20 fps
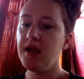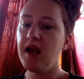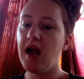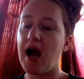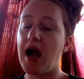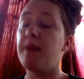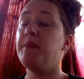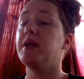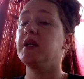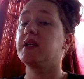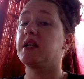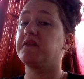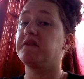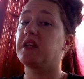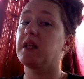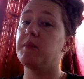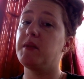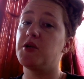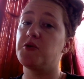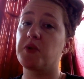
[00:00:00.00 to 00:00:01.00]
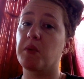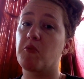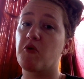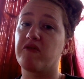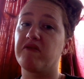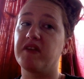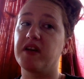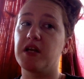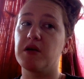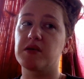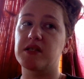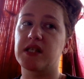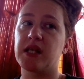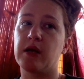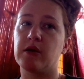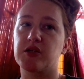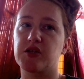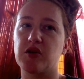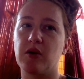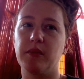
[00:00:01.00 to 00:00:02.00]
I'm going to definitely be doing more videos
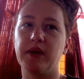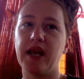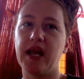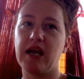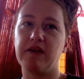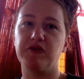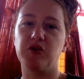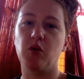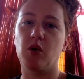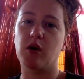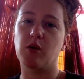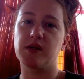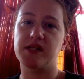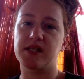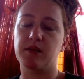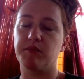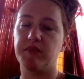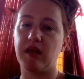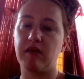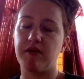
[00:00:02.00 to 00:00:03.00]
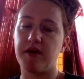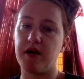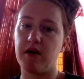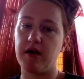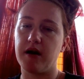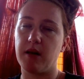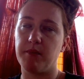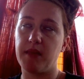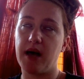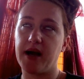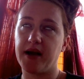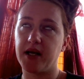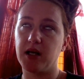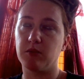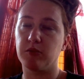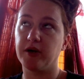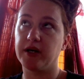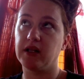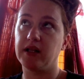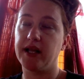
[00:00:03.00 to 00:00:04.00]
there, so I'm going to have to work with something there, and I'm not going to
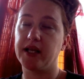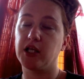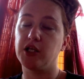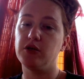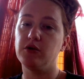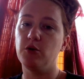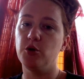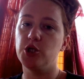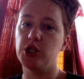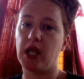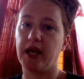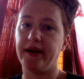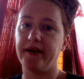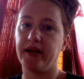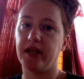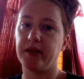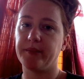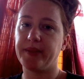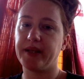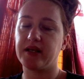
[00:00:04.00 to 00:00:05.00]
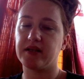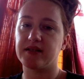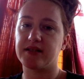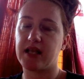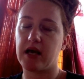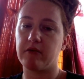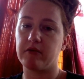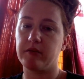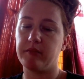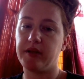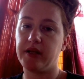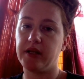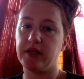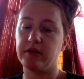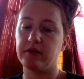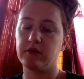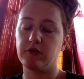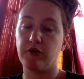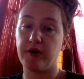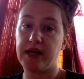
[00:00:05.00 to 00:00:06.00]
bring, like, huge lighting because that would be
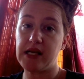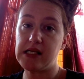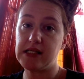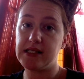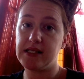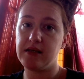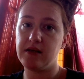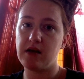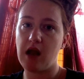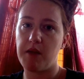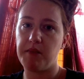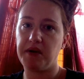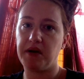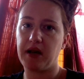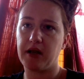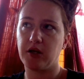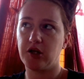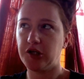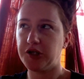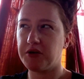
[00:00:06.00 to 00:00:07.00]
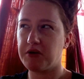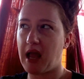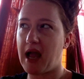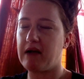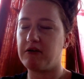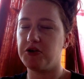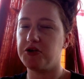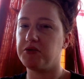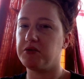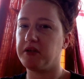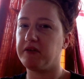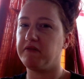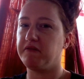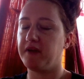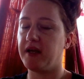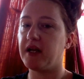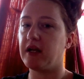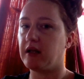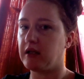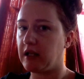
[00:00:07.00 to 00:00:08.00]
crazy. I mean, I could actually
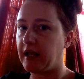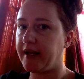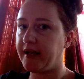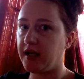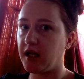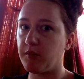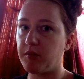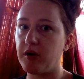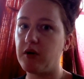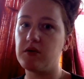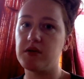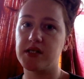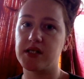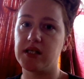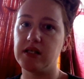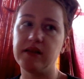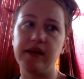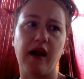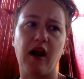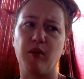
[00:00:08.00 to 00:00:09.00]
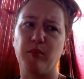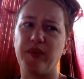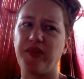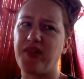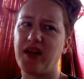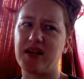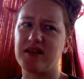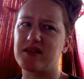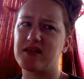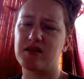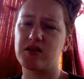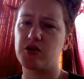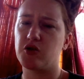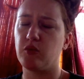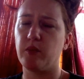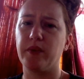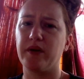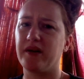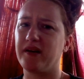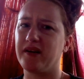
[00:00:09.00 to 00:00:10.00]
fit a lighting post in there, but that's
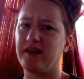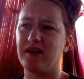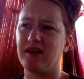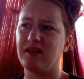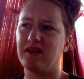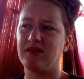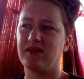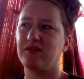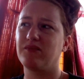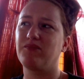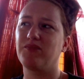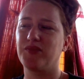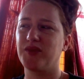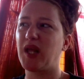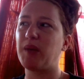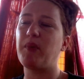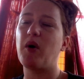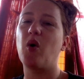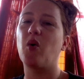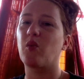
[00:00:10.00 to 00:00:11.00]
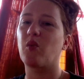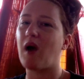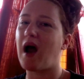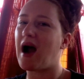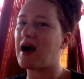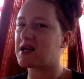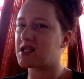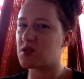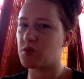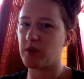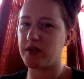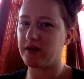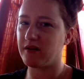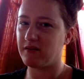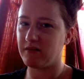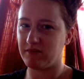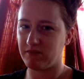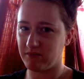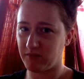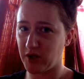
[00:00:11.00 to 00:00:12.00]
stupid and the boat rocks when,
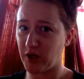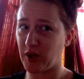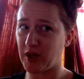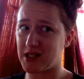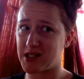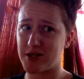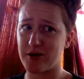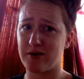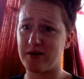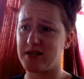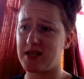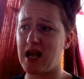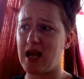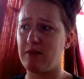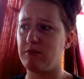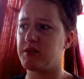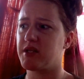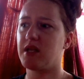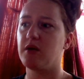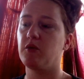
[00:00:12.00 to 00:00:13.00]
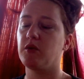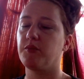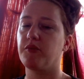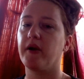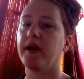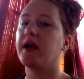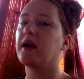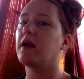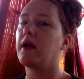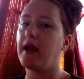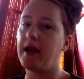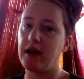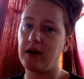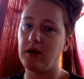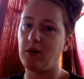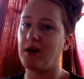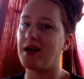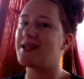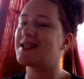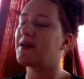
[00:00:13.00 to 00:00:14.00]
you know, at certain times it would break.
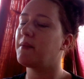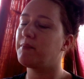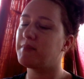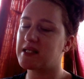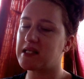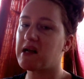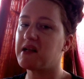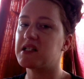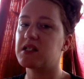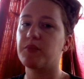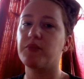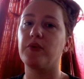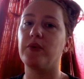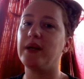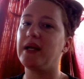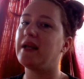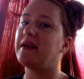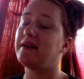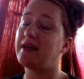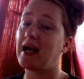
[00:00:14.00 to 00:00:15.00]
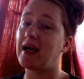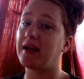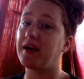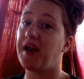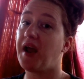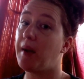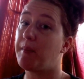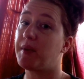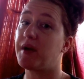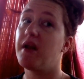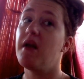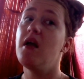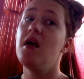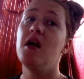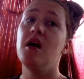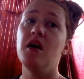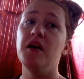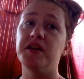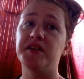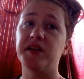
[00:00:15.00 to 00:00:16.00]
Anyways, besides the point, not going to happen.
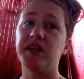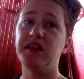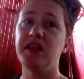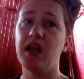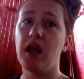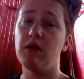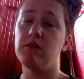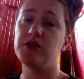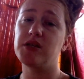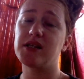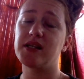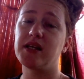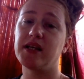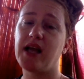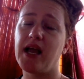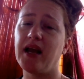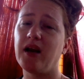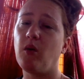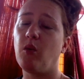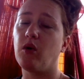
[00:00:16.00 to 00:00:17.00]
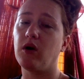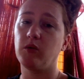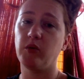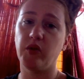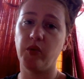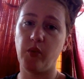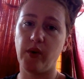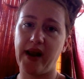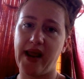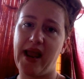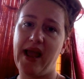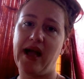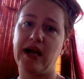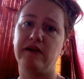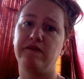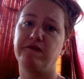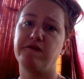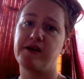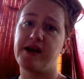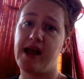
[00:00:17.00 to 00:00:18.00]
So I think I'm just going to kind of work with what I
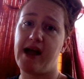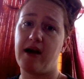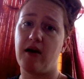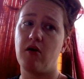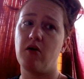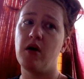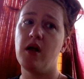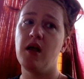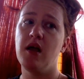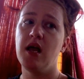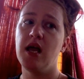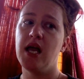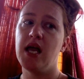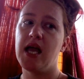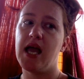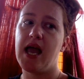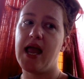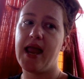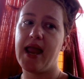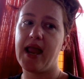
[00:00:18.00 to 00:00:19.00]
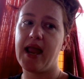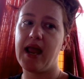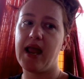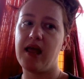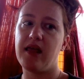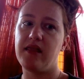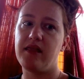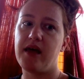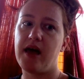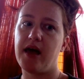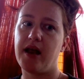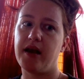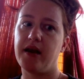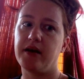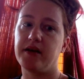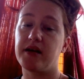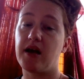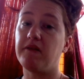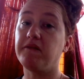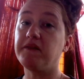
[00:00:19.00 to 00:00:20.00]
have for now and then
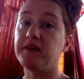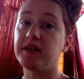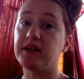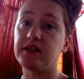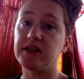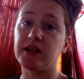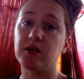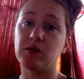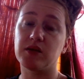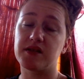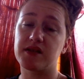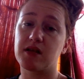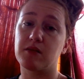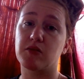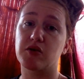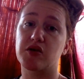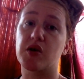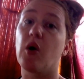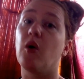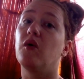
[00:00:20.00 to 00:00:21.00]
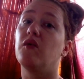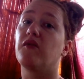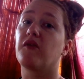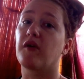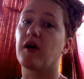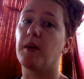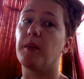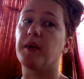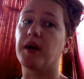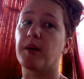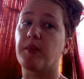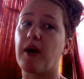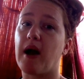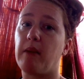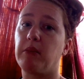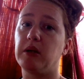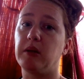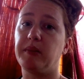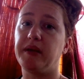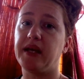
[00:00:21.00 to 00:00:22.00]
definitely when summer's over, I'm gonna
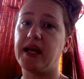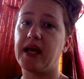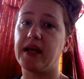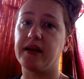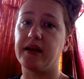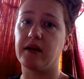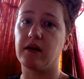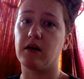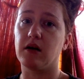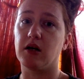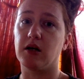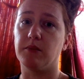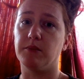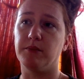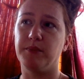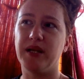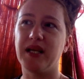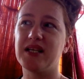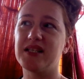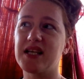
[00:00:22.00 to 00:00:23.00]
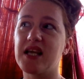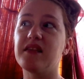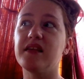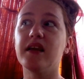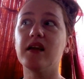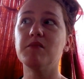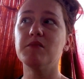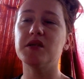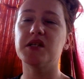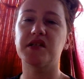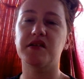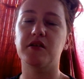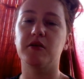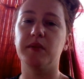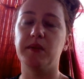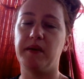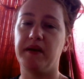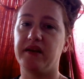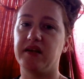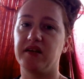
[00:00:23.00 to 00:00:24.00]
probably be getting um because I think I'm gonna still be
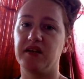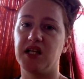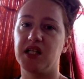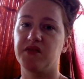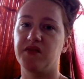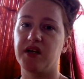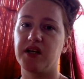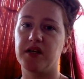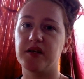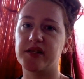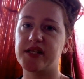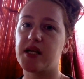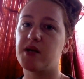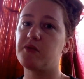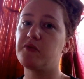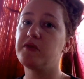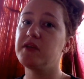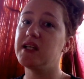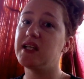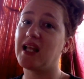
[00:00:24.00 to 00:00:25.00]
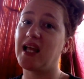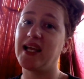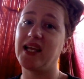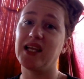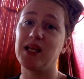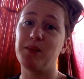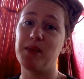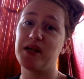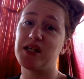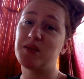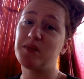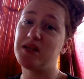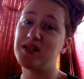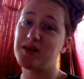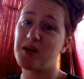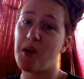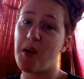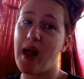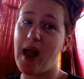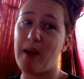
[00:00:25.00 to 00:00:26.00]
making these videos. I really like it. It makes me
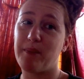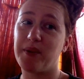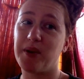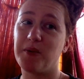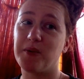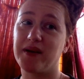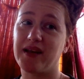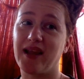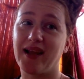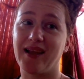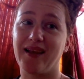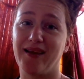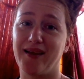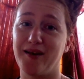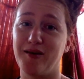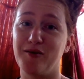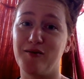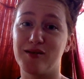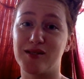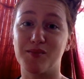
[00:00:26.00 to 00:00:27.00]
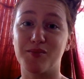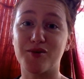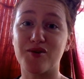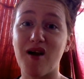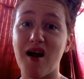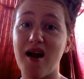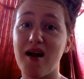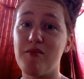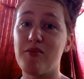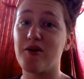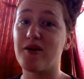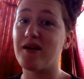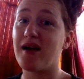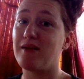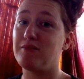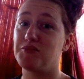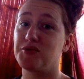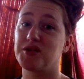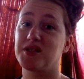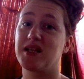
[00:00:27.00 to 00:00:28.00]
so happy when like I get a new subscriber.
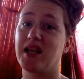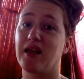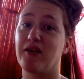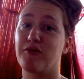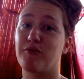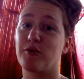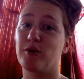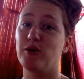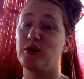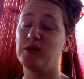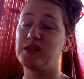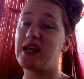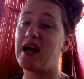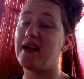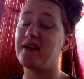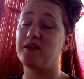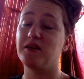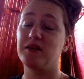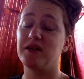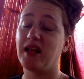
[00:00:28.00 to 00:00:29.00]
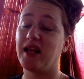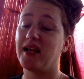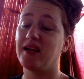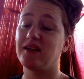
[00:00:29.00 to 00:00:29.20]
I'm just like thrilled. I could like